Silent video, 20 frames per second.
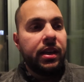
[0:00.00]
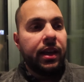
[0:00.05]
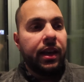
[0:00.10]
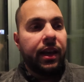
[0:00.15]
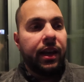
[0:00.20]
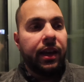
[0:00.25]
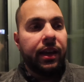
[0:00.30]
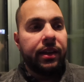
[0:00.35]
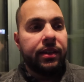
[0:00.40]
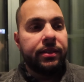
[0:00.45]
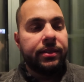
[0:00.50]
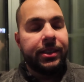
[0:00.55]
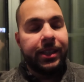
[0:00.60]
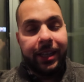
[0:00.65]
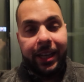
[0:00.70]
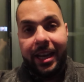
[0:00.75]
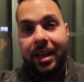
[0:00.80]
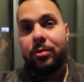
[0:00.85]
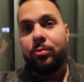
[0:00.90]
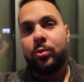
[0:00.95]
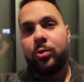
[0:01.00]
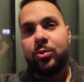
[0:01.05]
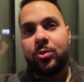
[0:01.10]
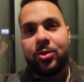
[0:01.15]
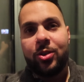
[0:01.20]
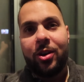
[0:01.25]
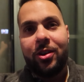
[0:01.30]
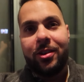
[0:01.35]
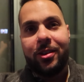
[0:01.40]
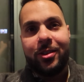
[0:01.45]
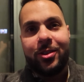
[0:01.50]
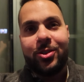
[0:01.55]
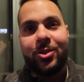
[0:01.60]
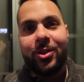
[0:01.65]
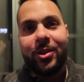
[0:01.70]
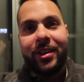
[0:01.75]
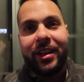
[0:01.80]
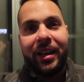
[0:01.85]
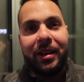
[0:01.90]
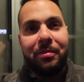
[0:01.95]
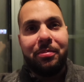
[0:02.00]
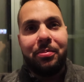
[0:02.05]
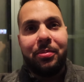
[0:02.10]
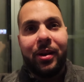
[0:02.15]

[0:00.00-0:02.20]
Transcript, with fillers: And again, we'll start our journey.